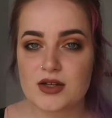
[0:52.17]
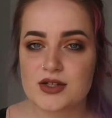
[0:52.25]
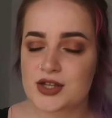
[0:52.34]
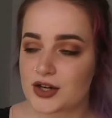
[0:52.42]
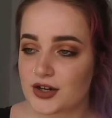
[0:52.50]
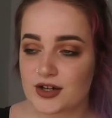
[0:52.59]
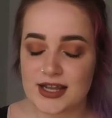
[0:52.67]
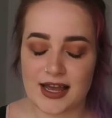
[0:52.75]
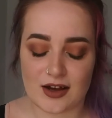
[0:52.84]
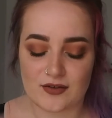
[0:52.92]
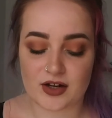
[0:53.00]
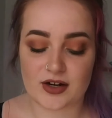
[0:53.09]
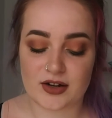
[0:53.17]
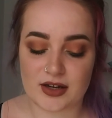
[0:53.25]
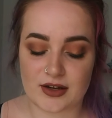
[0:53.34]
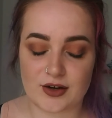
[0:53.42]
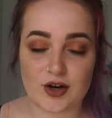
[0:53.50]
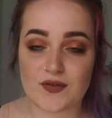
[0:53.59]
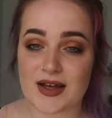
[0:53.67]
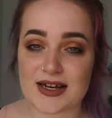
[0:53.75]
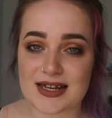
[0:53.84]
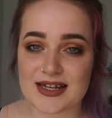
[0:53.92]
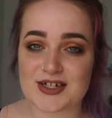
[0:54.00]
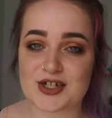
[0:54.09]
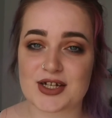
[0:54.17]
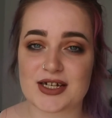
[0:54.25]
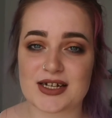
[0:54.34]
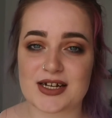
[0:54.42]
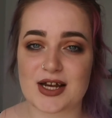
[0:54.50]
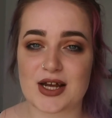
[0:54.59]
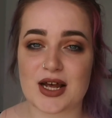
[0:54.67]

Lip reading: So yeah, I've got a no foundation,